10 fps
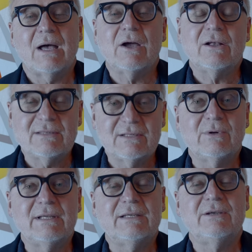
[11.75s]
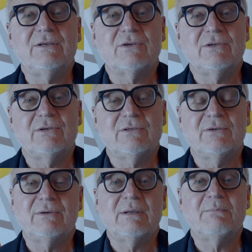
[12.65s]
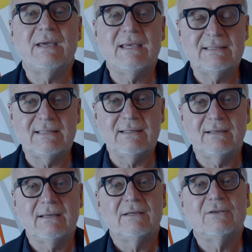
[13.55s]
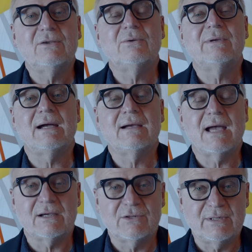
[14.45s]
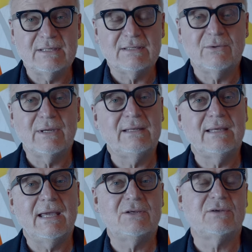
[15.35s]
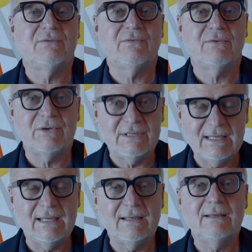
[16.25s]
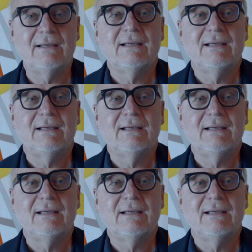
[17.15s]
I also wanted to introduce you to an amazing new young actress who, at the age of 14,